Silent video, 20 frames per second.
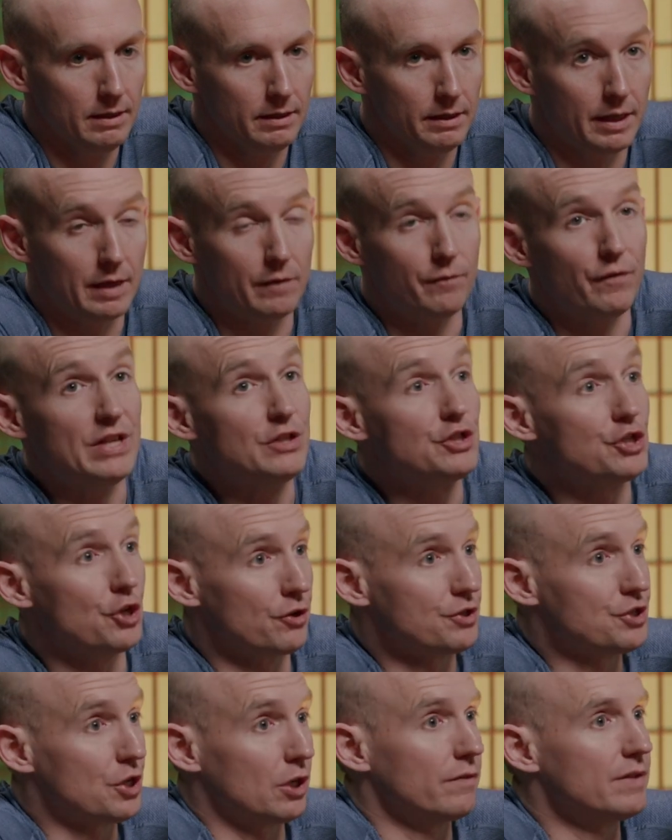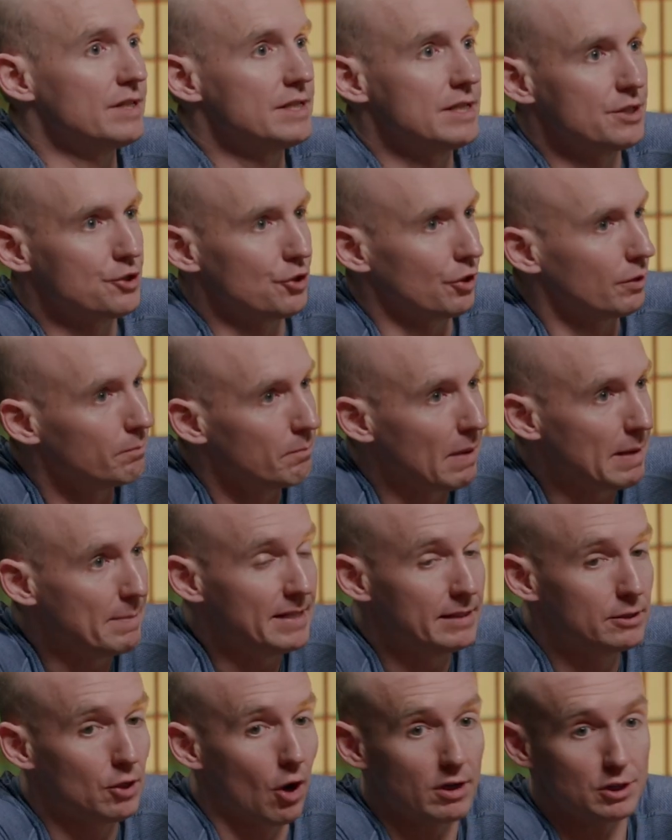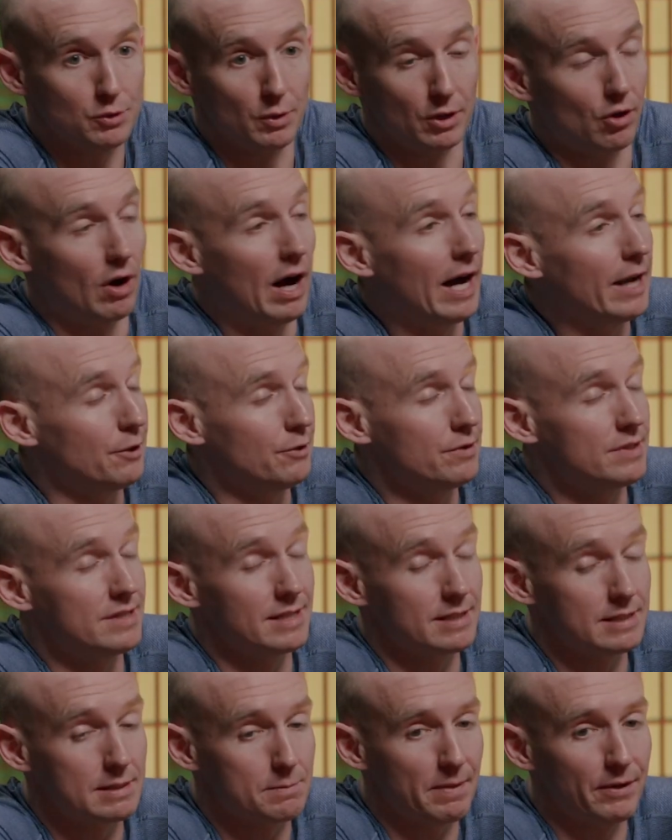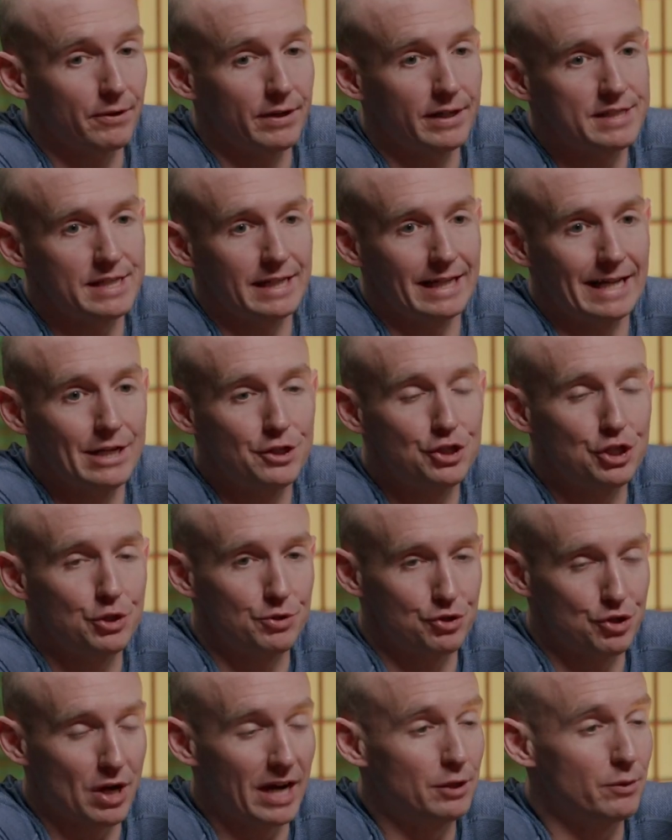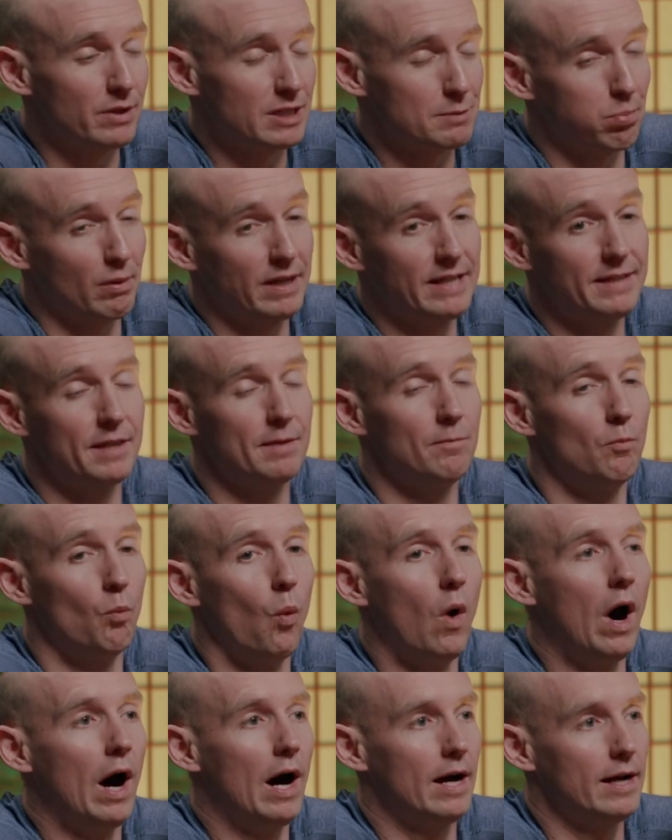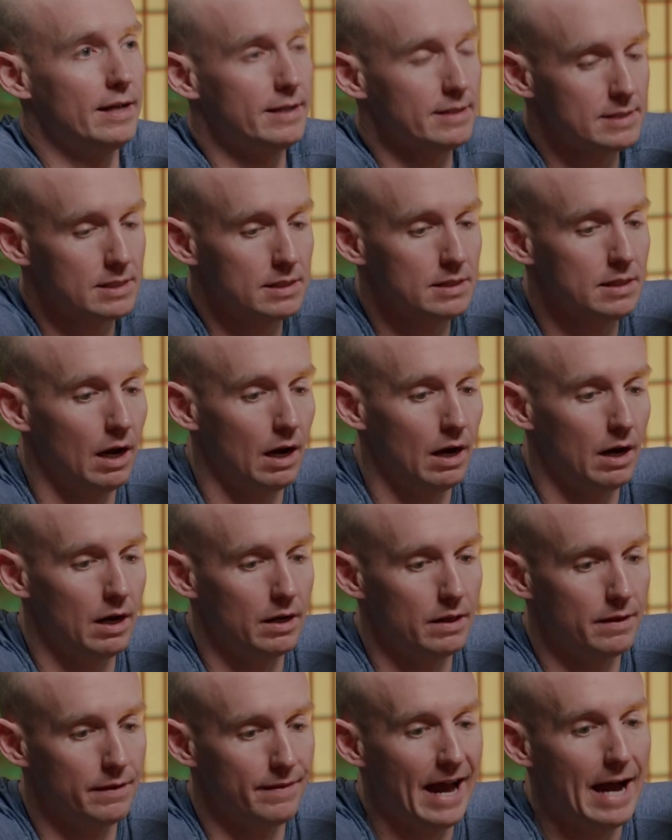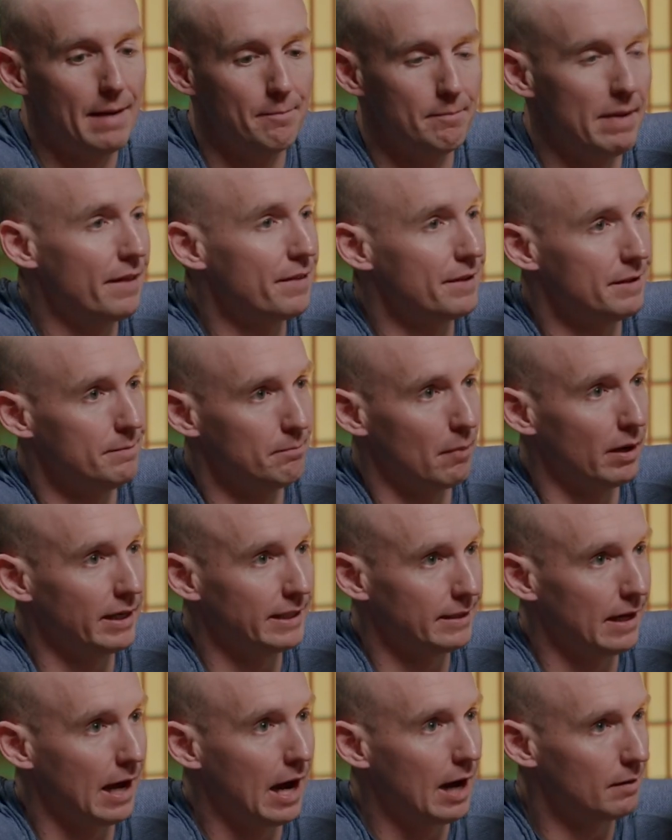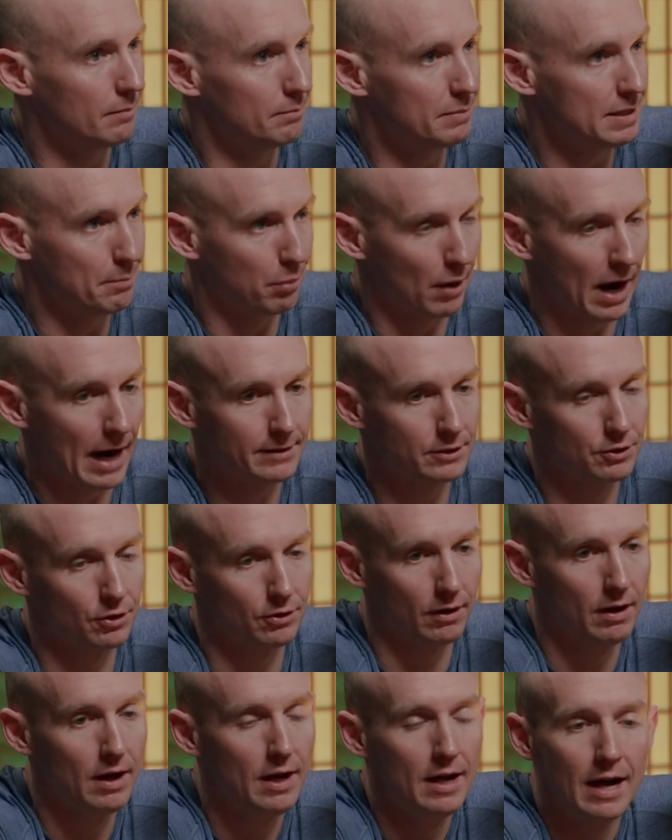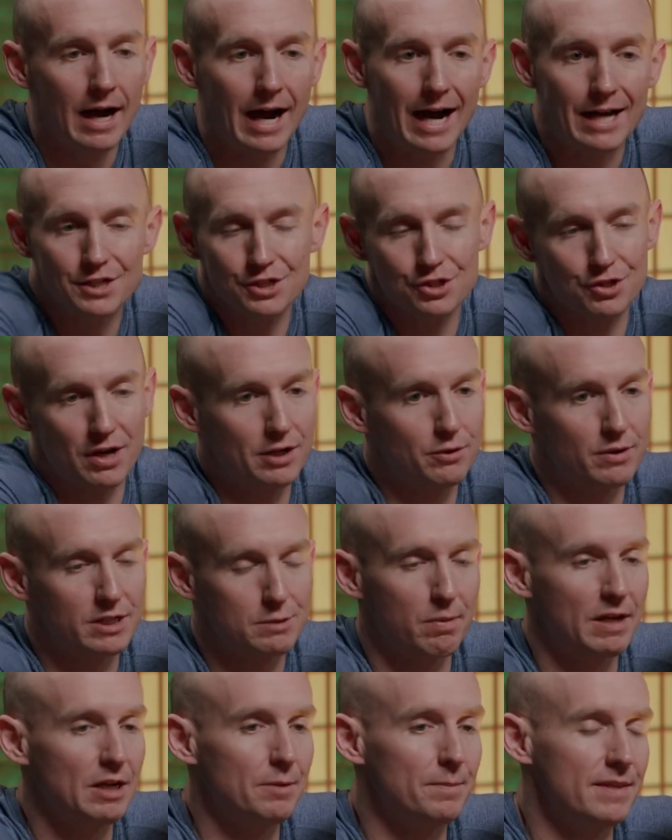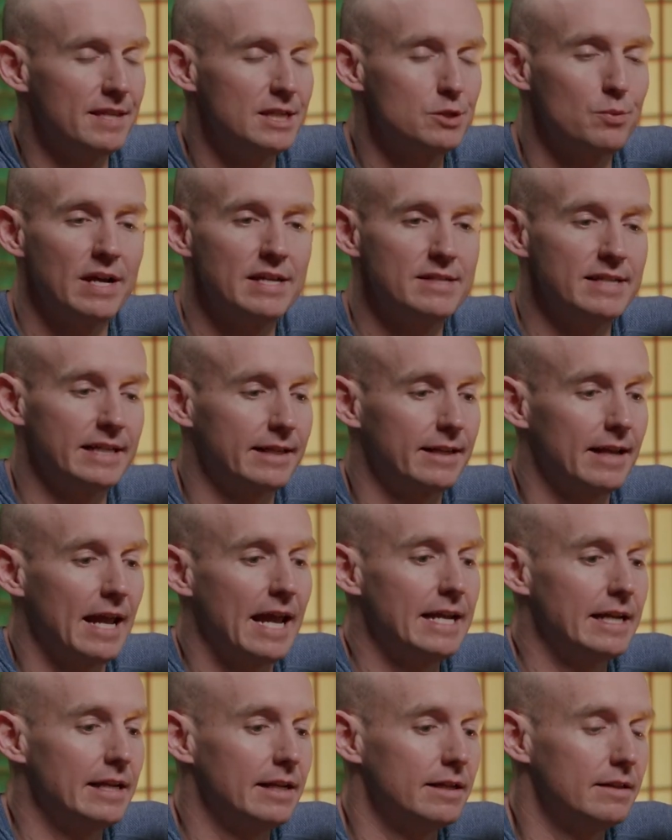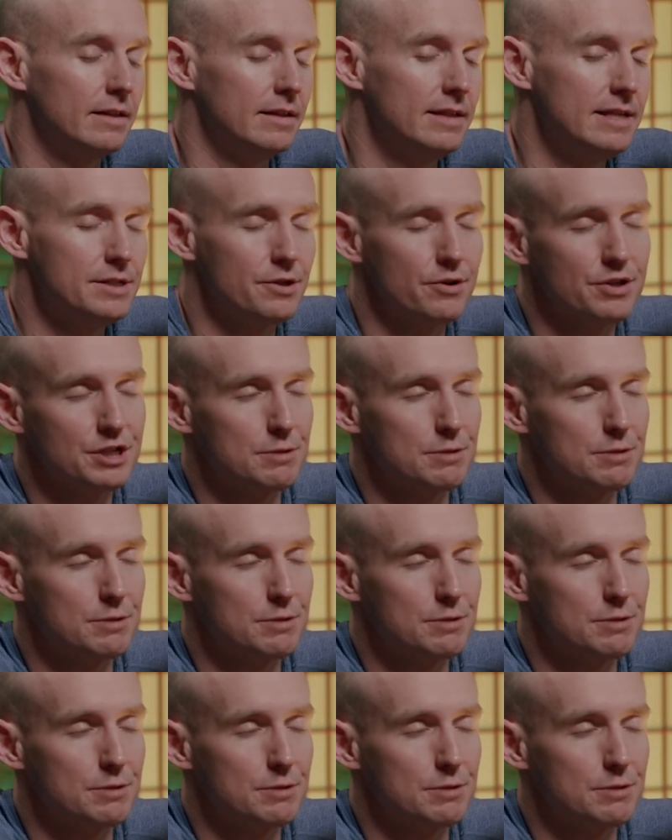convince your services, or maybe talk to a client who's experiencing an issue and trying to explain to them why that method might not be practical, I just try to explain them in this way: is like, hey, these are